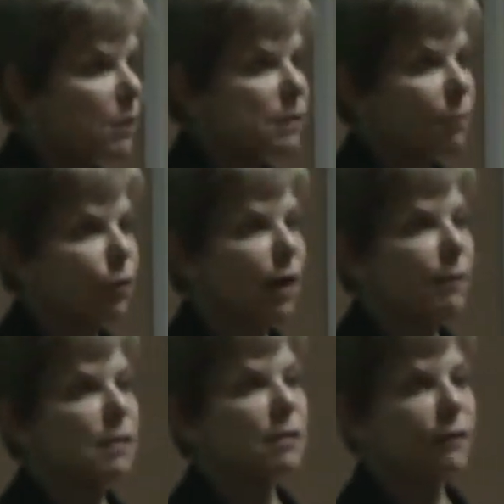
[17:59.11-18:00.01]
was the
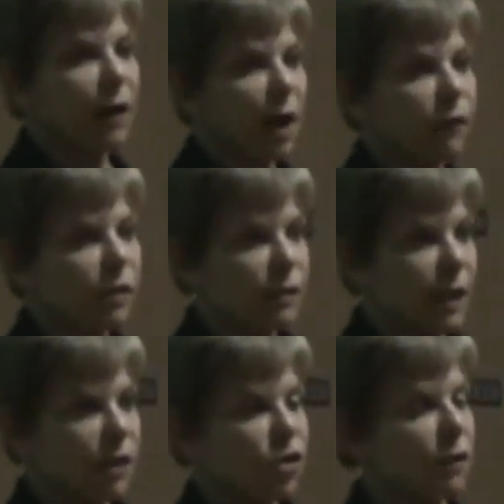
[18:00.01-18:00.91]
premise of a
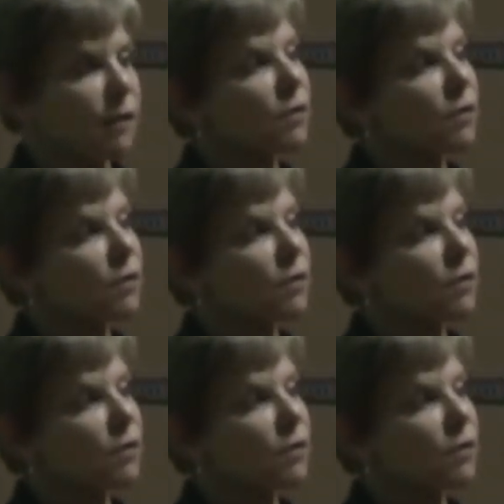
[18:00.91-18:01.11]
conversation that